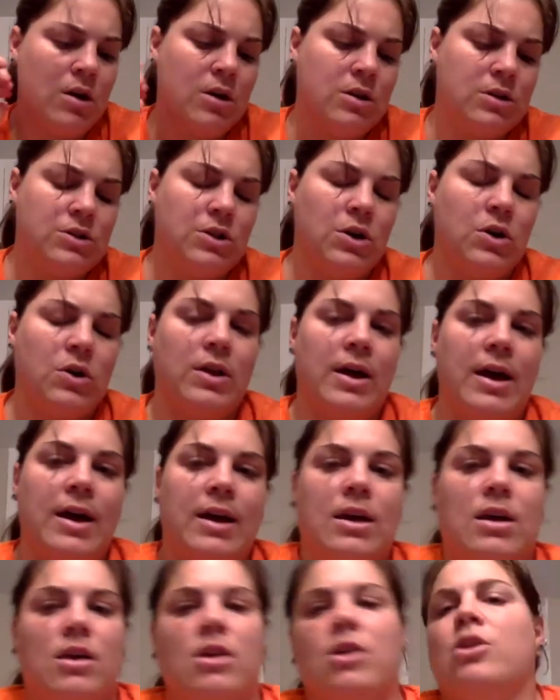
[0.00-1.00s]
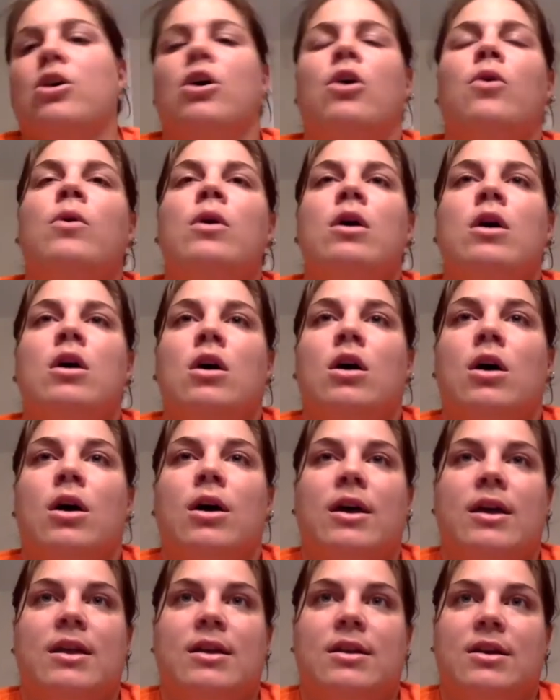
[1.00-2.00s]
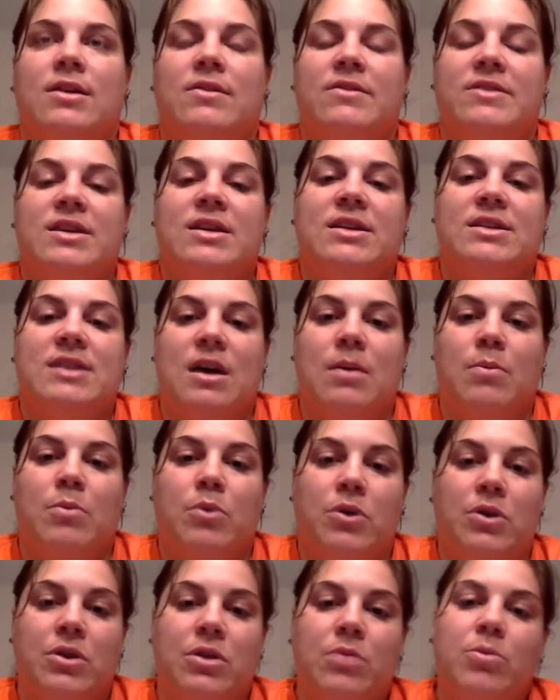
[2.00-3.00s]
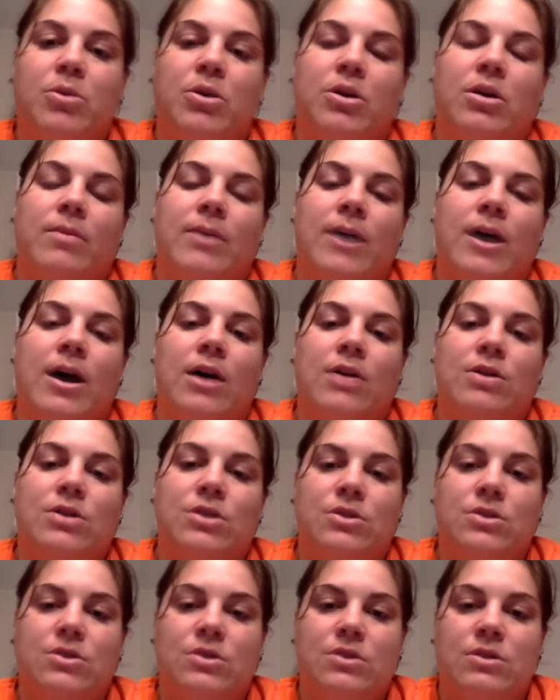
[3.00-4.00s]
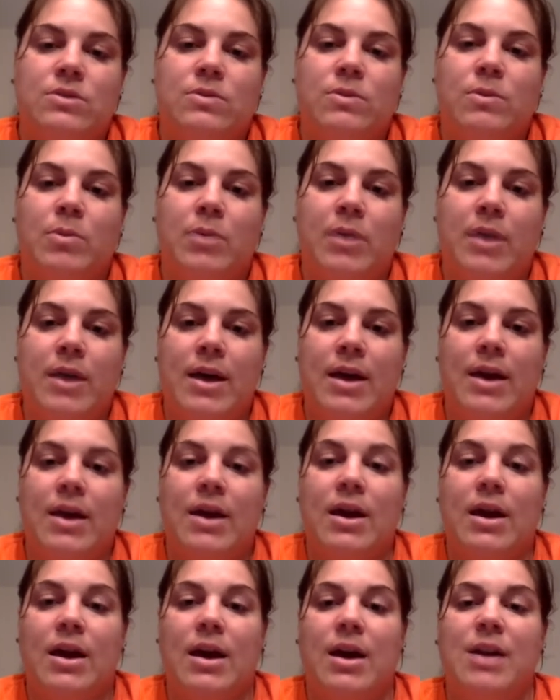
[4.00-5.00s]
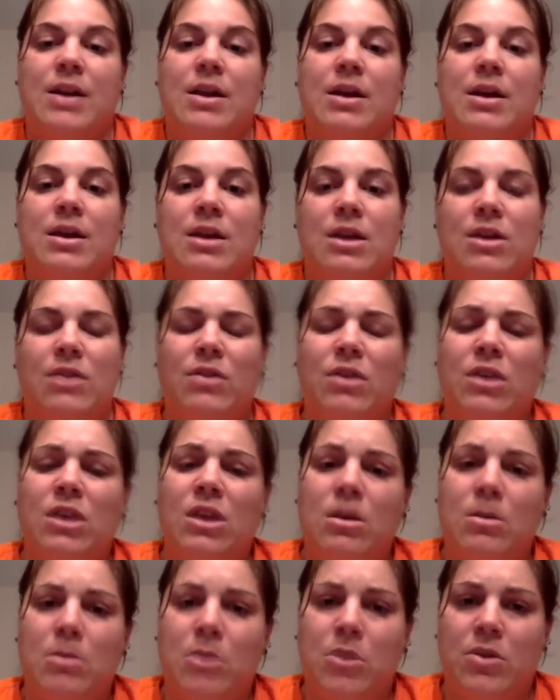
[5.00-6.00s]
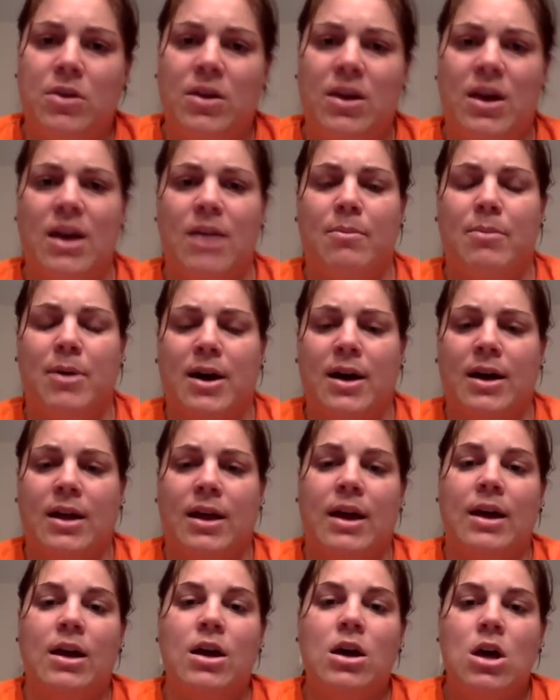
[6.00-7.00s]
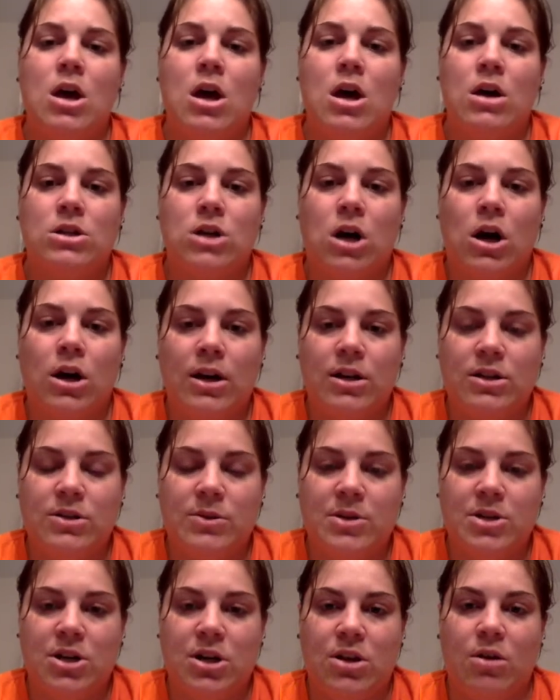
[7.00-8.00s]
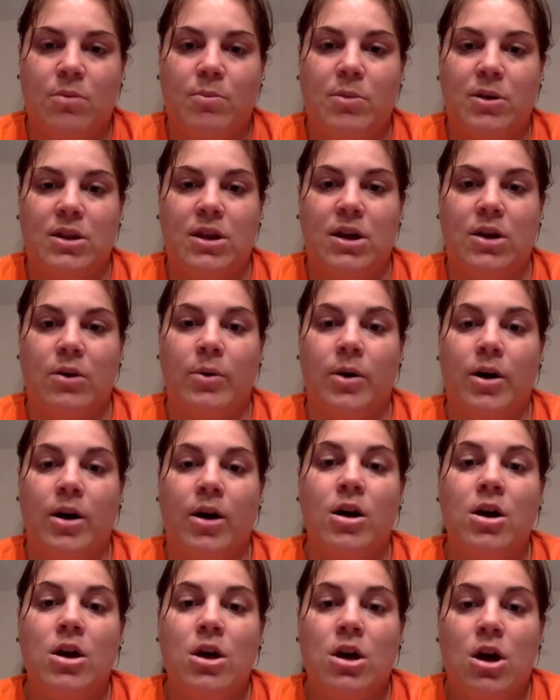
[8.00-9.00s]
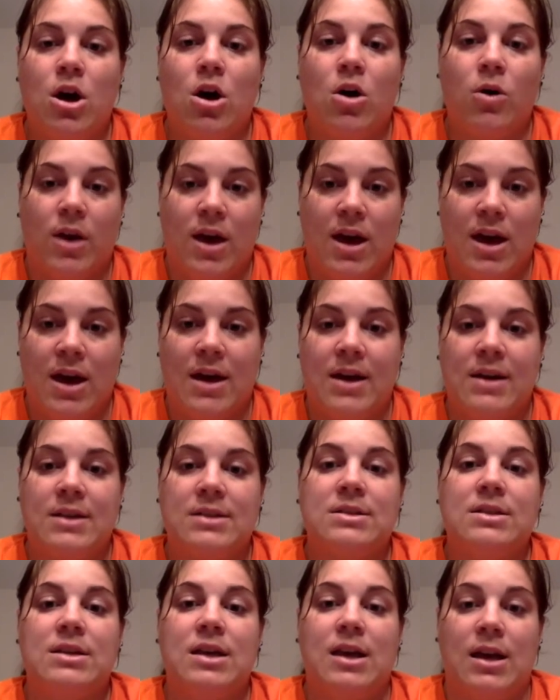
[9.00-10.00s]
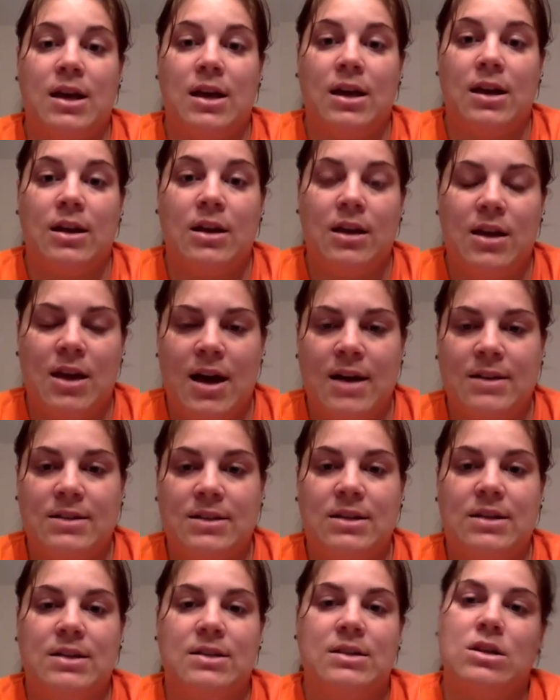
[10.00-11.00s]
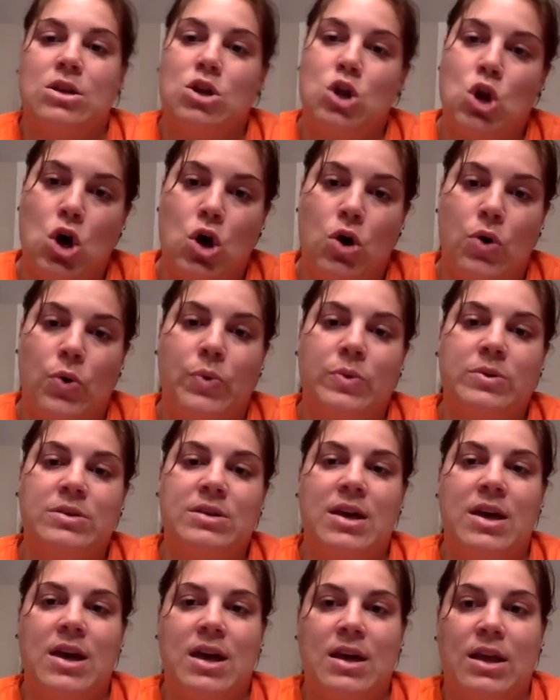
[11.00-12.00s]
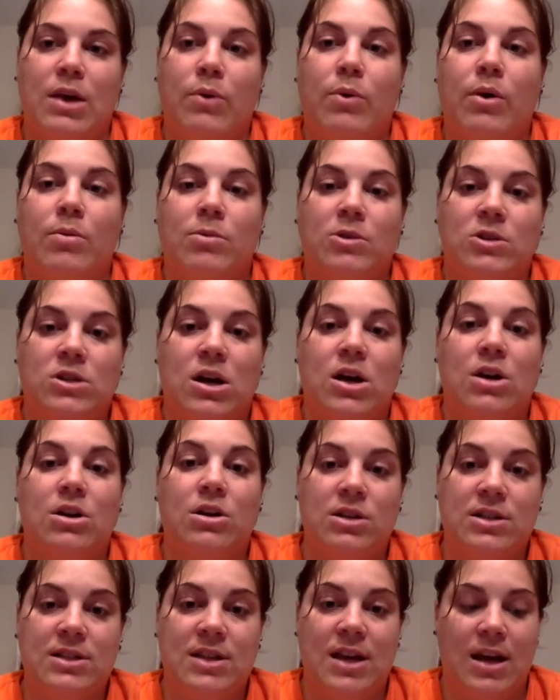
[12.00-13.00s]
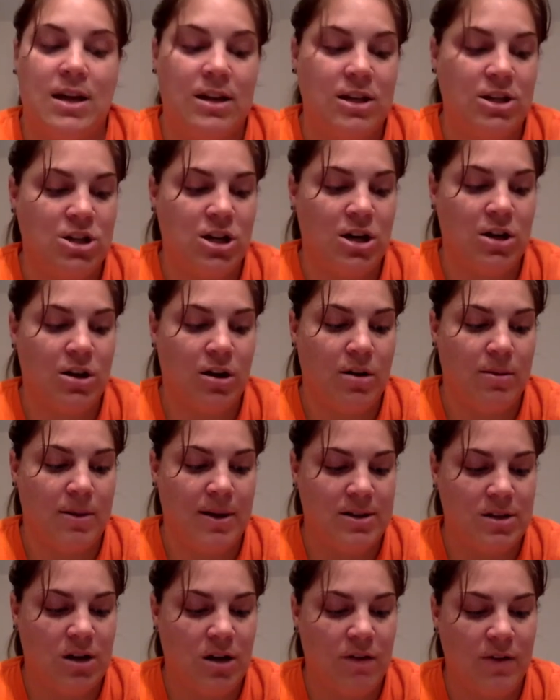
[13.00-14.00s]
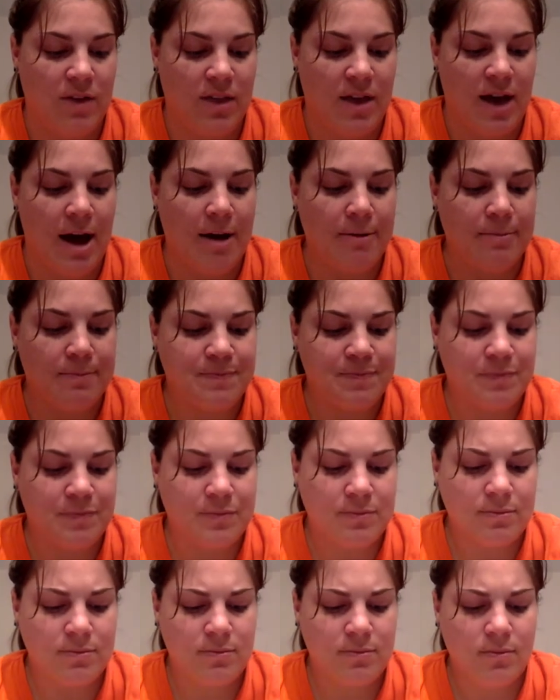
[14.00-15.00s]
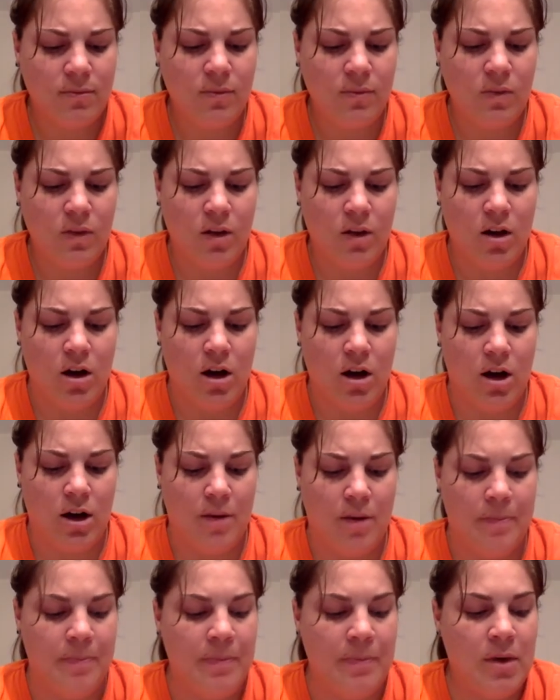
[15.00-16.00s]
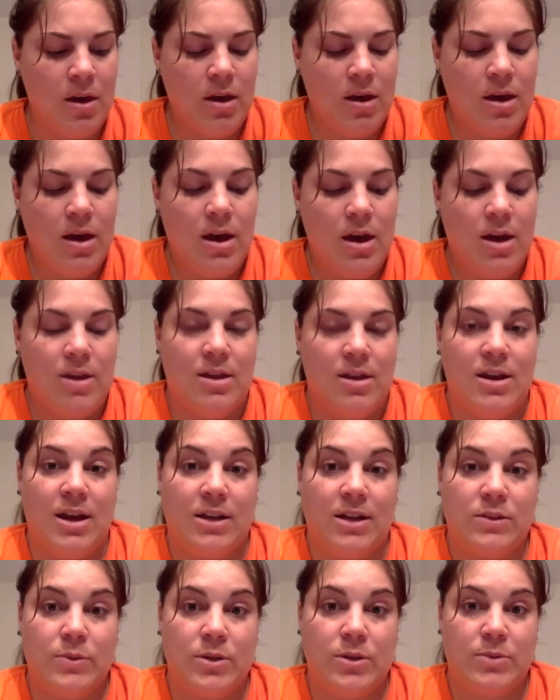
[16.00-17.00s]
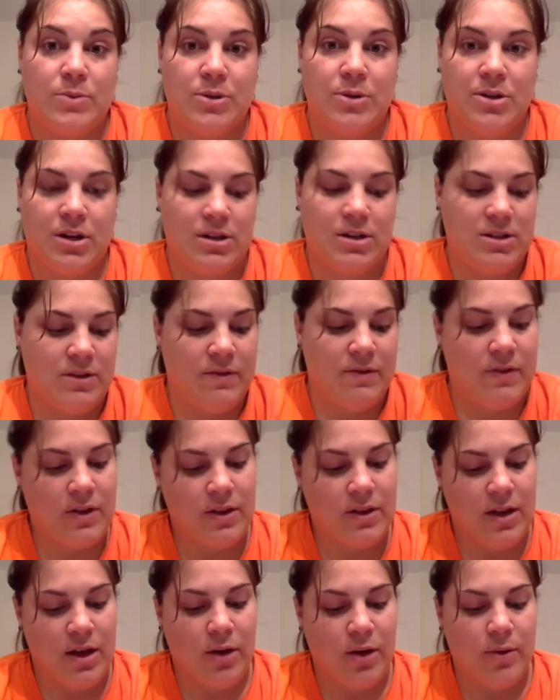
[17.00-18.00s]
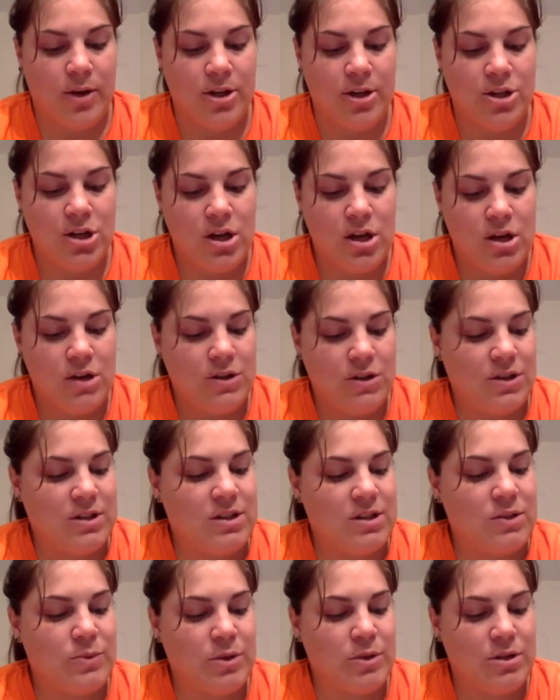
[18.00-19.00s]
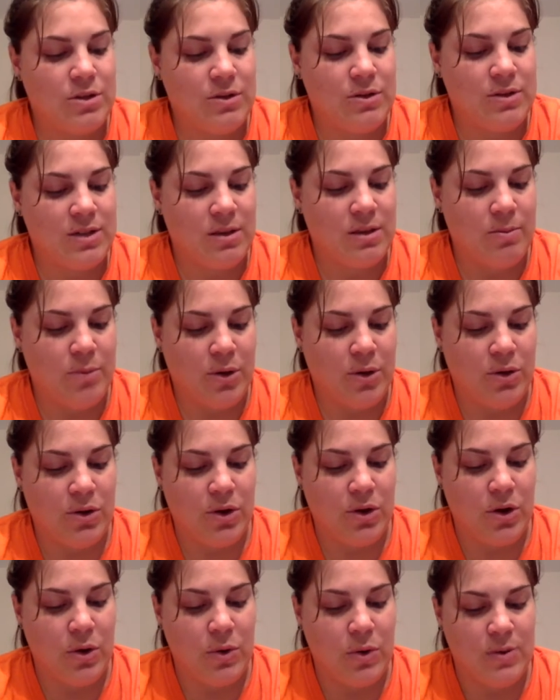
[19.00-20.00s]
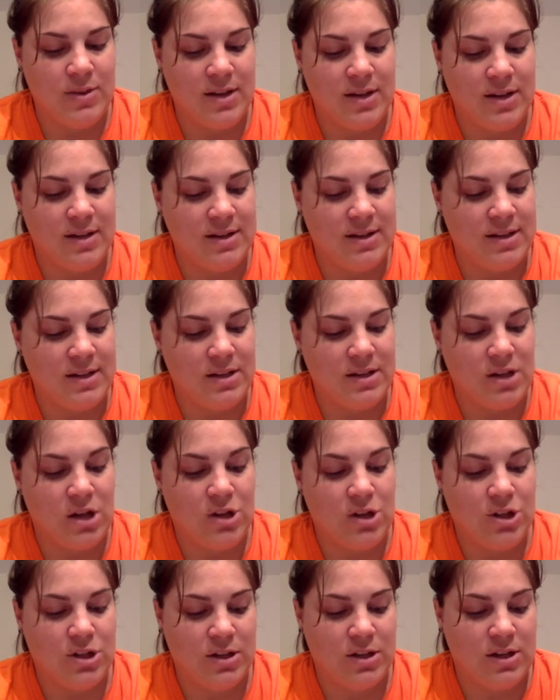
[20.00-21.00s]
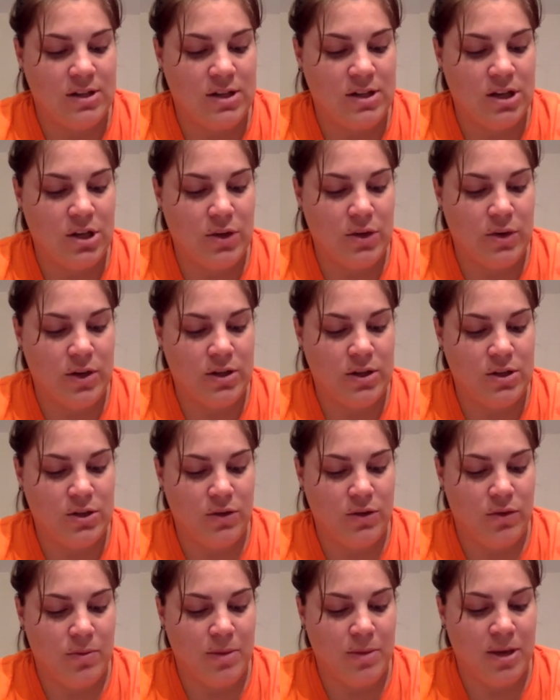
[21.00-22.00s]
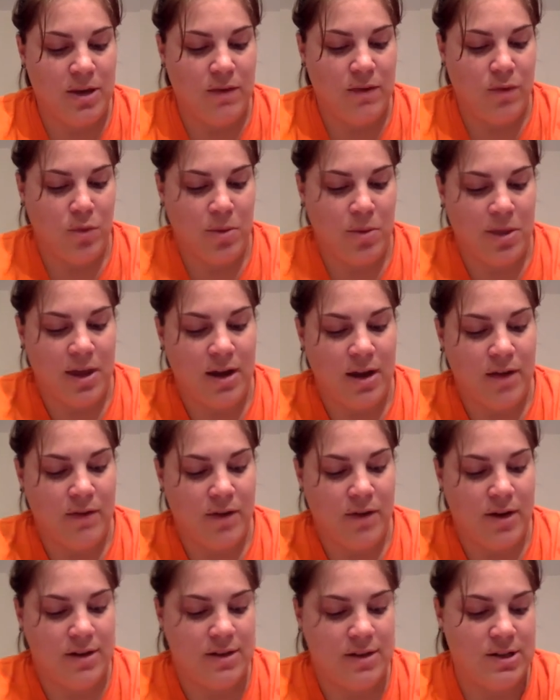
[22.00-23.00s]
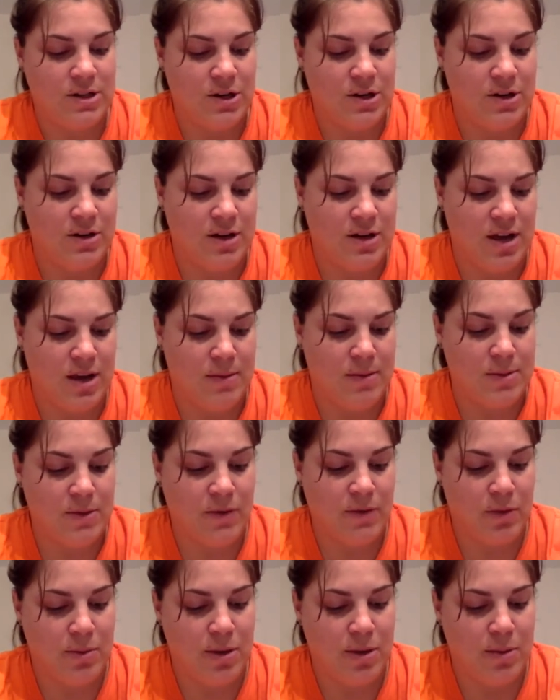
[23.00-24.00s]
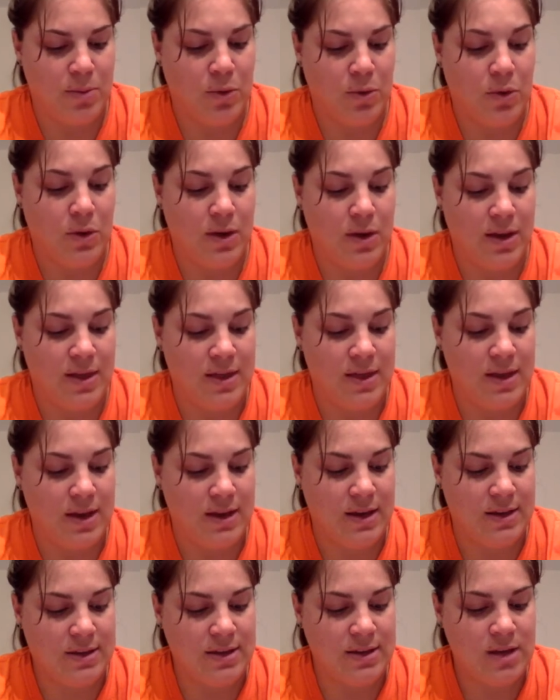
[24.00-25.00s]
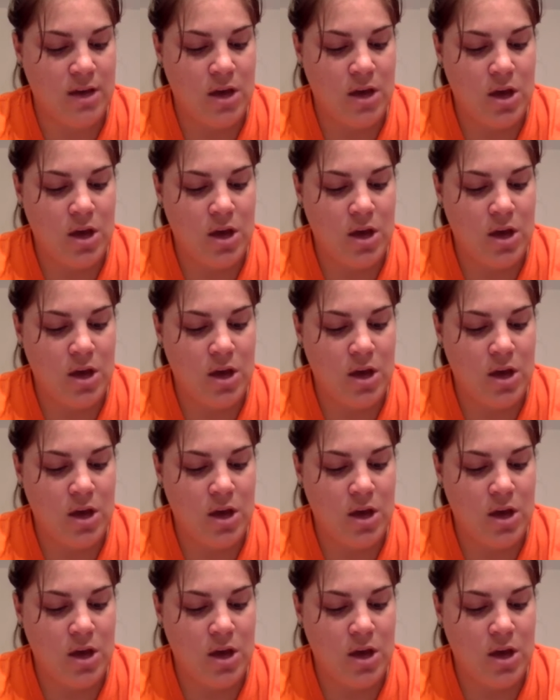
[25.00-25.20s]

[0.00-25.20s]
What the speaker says: So it gives an example in the book about how two students were playing, and they didn't really communicate by talking to each other, but there were okays and yeses and nos, and they were able to understand each other based off of that. The next was productive language. So this is when students can build their own sentences, not just continuing to repeat formulatic phrases or names for people and things.